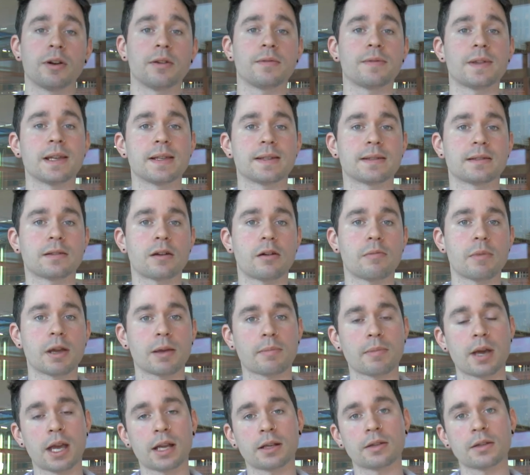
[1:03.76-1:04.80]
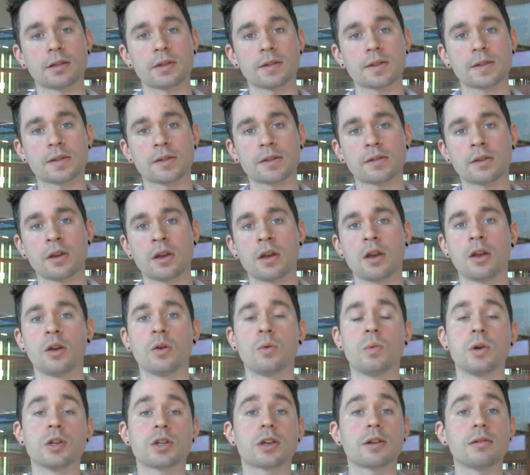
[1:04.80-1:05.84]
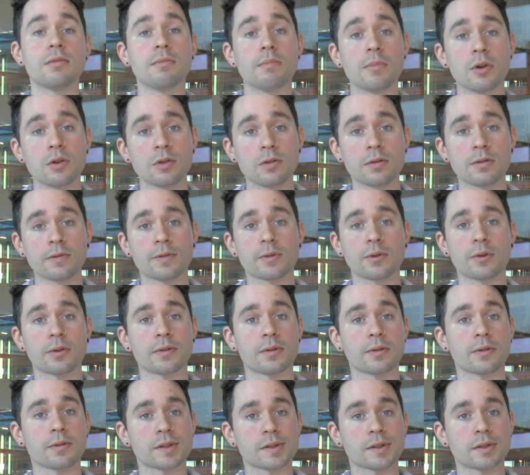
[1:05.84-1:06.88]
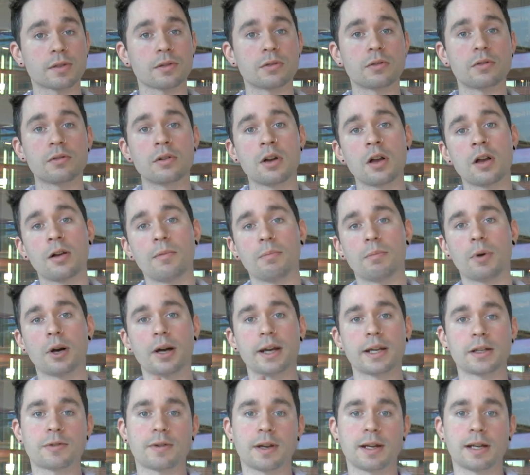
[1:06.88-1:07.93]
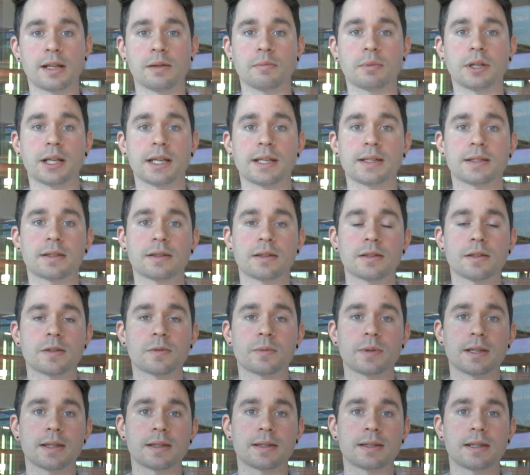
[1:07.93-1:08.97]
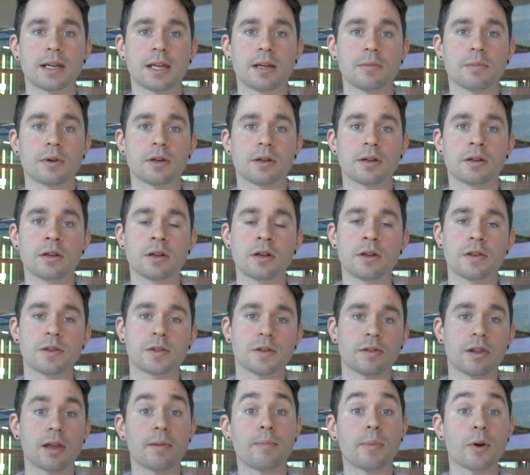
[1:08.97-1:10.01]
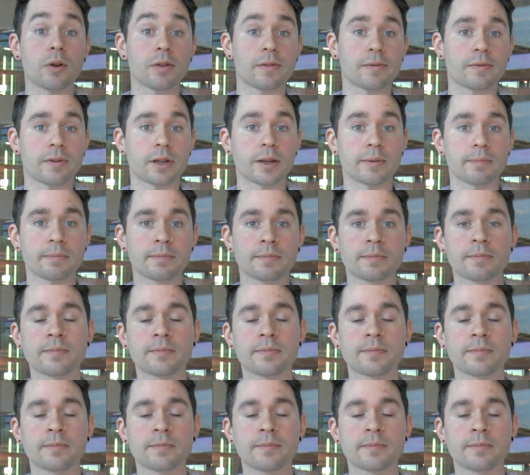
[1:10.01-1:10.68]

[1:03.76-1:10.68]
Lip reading: one of these atomic magnets, which can move through the crystal by trading places with its neighbor, so they both flip.